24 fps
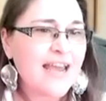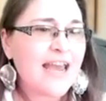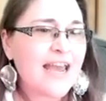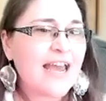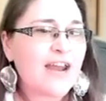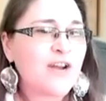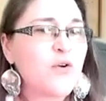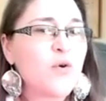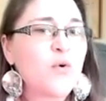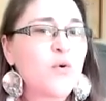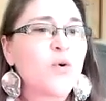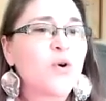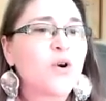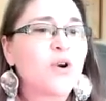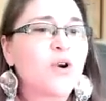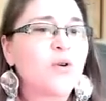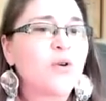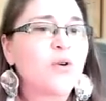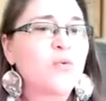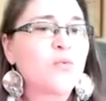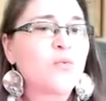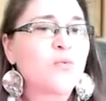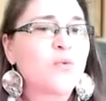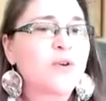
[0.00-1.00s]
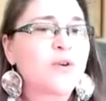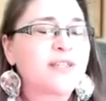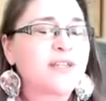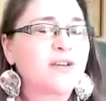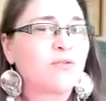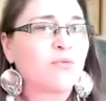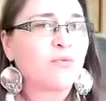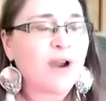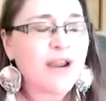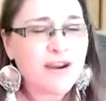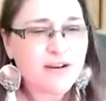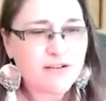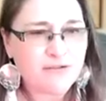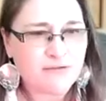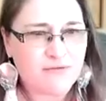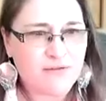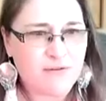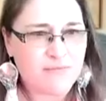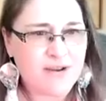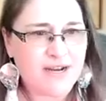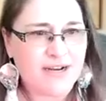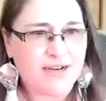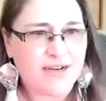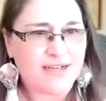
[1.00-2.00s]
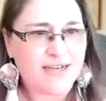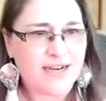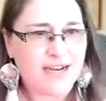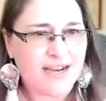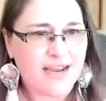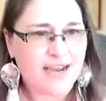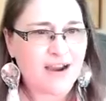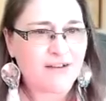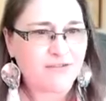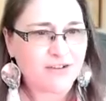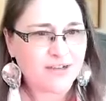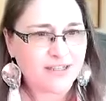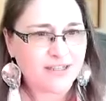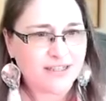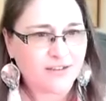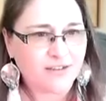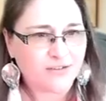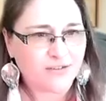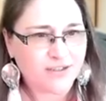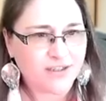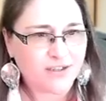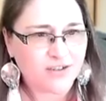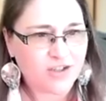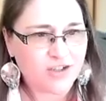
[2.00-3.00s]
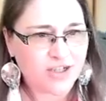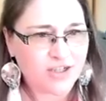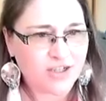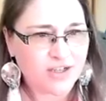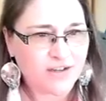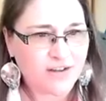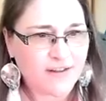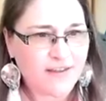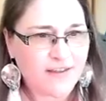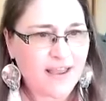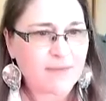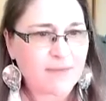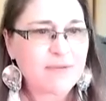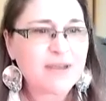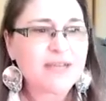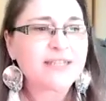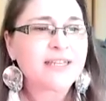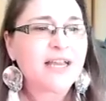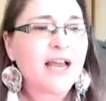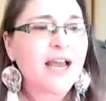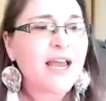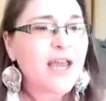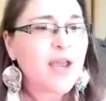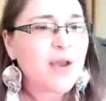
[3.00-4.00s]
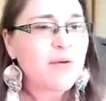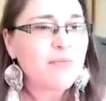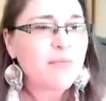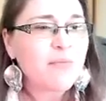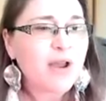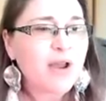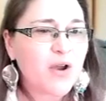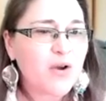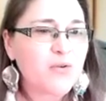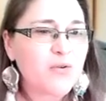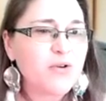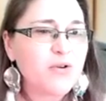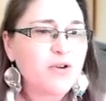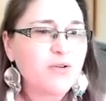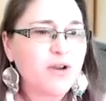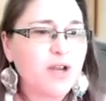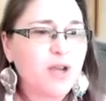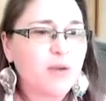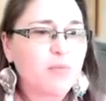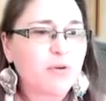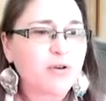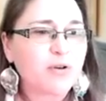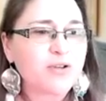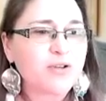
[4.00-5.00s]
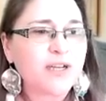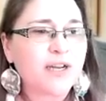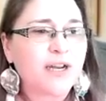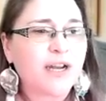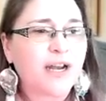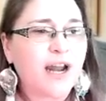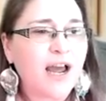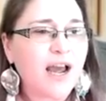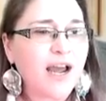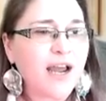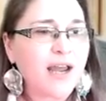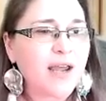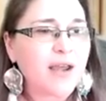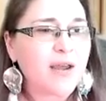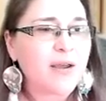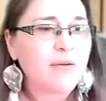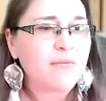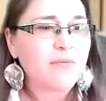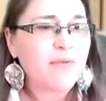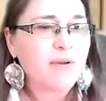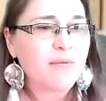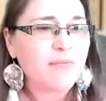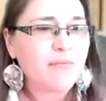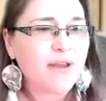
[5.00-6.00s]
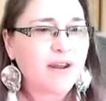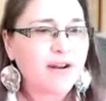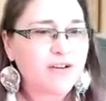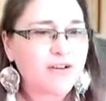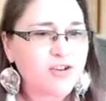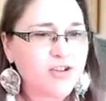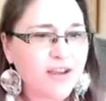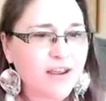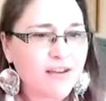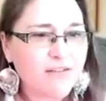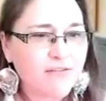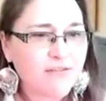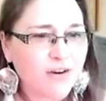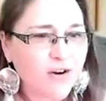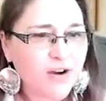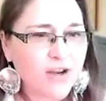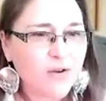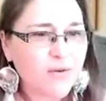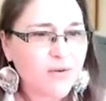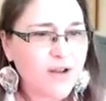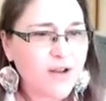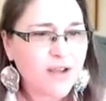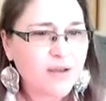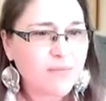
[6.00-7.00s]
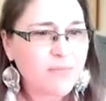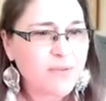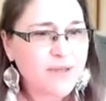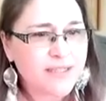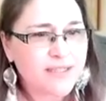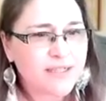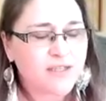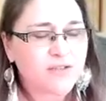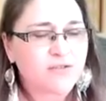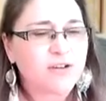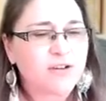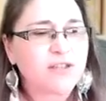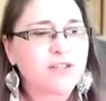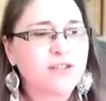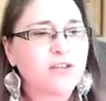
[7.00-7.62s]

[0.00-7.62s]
nor was it right for me to take every single suggestion that they had, because I am my own unique person and I am managing a very unique business, right?